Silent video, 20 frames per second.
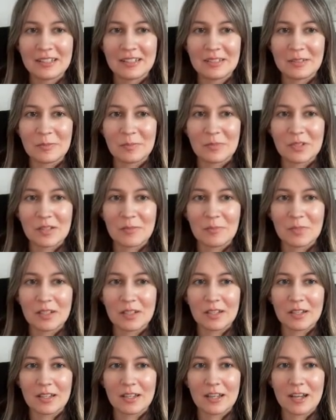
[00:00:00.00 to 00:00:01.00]
made by
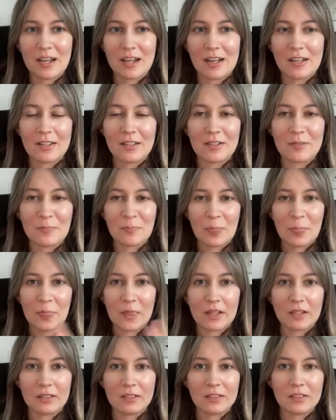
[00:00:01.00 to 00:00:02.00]
AI,
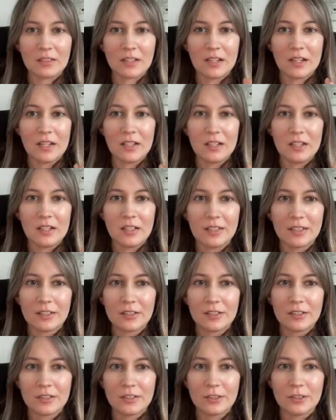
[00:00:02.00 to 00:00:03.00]
and they need
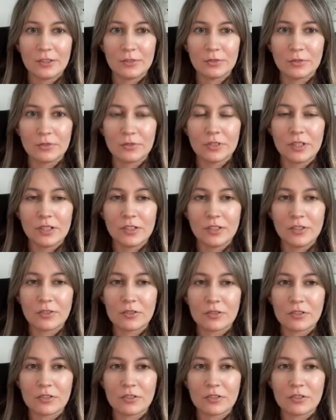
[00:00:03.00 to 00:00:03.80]
you and your